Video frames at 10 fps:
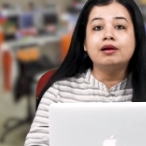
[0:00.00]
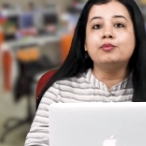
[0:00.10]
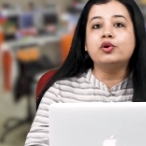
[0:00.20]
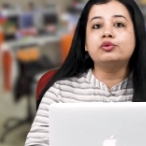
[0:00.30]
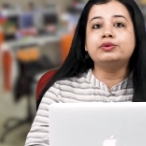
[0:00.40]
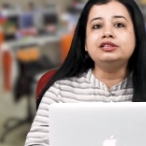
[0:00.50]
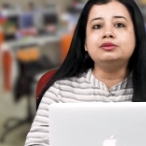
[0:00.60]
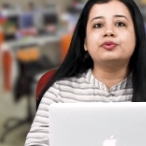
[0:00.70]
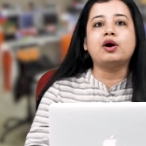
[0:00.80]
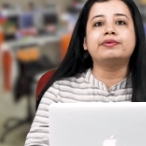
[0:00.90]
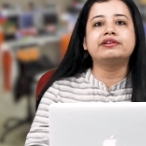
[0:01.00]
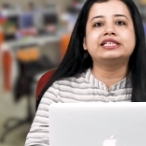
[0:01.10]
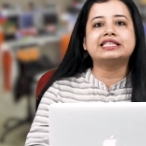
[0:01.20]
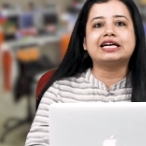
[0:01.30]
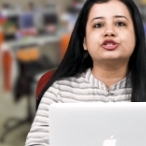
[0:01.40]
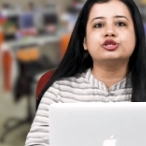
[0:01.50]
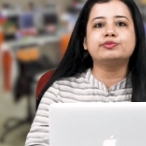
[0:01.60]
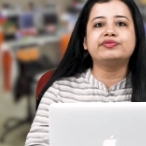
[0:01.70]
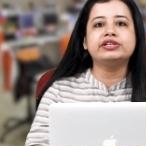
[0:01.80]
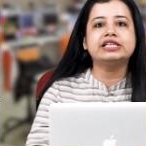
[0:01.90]
Moreover, the proper interactions
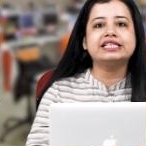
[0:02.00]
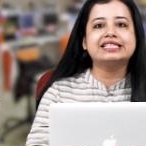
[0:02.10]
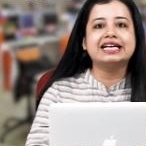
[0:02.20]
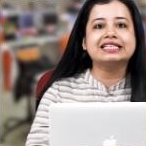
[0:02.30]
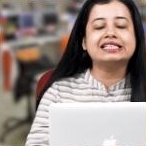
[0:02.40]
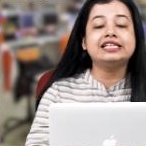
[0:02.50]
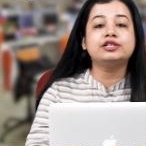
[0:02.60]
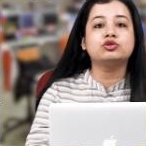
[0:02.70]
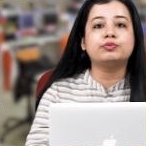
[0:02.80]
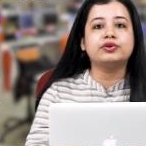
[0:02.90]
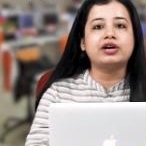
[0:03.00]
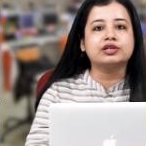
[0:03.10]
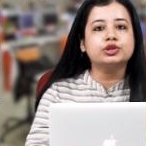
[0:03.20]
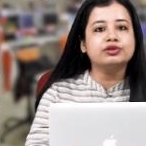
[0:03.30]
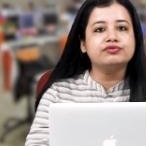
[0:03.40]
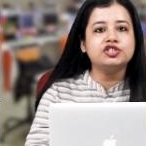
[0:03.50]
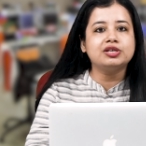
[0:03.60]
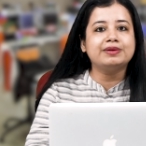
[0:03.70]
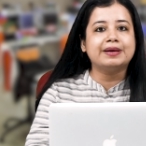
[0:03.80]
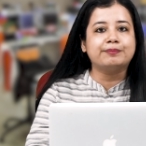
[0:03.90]
between these cells lead to the production of
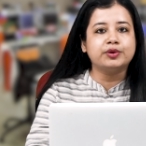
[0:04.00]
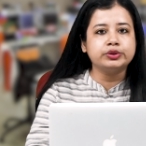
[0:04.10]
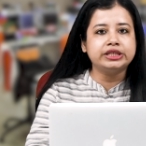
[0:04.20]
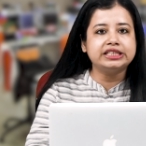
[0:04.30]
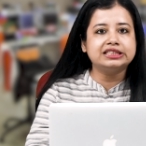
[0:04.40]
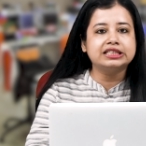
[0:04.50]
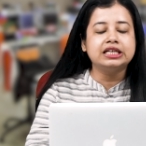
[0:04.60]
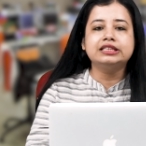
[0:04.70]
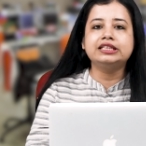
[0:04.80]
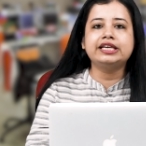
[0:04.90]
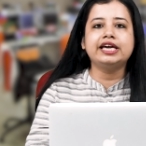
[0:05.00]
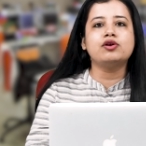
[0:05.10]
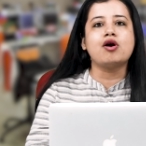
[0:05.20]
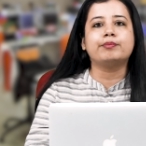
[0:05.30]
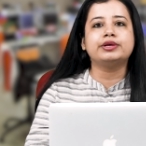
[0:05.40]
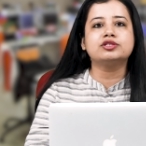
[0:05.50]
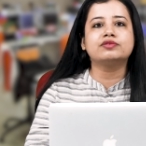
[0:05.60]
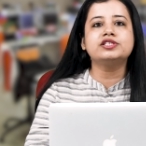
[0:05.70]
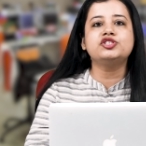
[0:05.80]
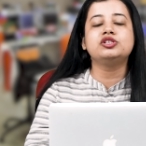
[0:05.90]
GBM proteins, the key components
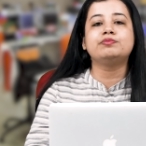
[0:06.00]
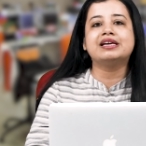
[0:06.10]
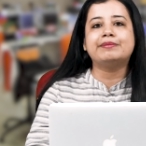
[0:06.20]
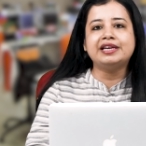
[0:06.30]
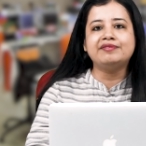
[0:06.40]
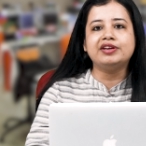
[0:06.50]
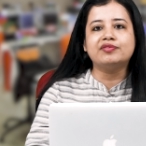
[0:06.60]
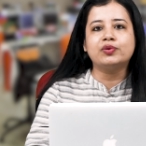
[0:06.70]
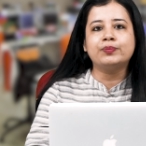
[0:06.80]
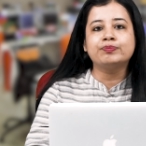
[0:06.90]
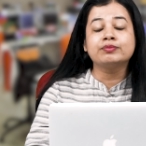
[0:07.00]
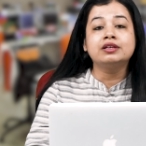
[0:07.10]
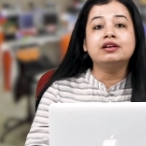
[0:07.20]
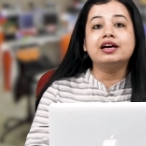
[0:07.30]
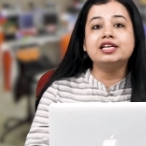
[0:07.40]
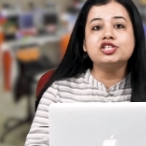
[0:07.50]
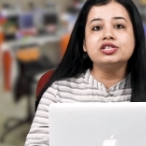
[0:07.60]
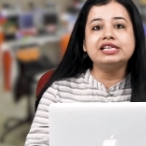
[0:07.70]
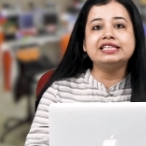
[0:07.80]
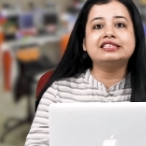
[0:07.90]
of the GBM in vivo.
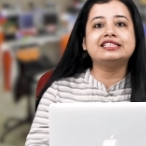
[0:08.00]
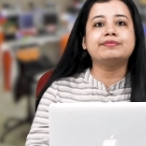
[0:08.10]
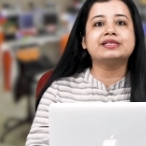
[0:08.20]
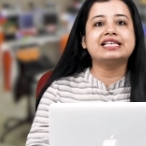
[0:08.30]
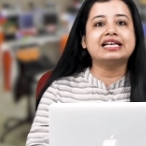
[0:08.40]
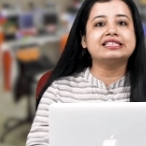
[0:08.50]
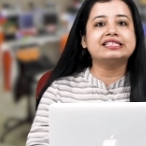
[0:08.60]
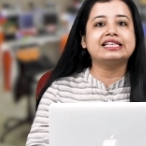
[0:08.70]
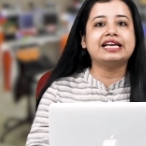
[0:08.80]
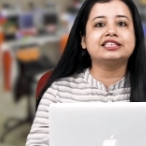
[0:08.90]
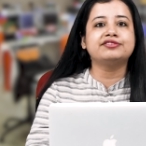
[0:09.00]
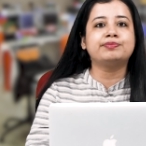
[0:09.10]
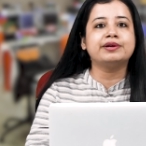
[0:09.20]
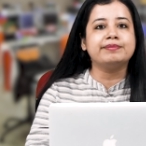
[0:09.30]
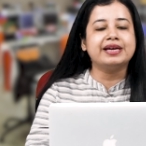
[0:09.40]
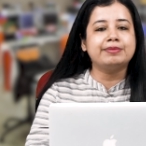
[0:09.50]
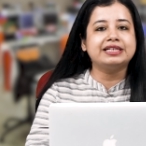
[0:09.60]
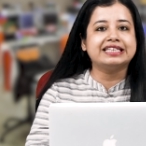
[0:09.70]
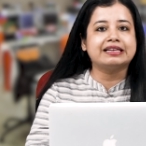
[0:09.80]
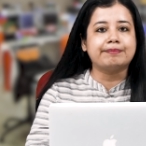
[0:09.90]
Additionally, the team assessed the selective
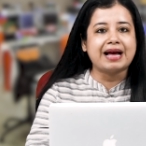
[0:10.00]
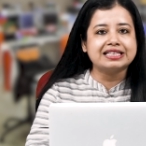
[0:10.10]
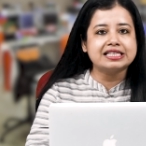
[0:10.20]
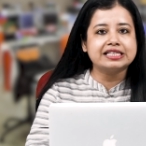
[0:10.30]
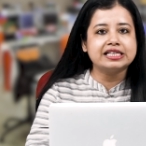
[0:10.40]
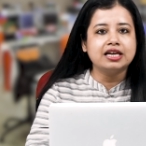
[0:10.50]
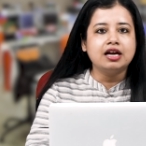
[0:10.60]
permeability capacity,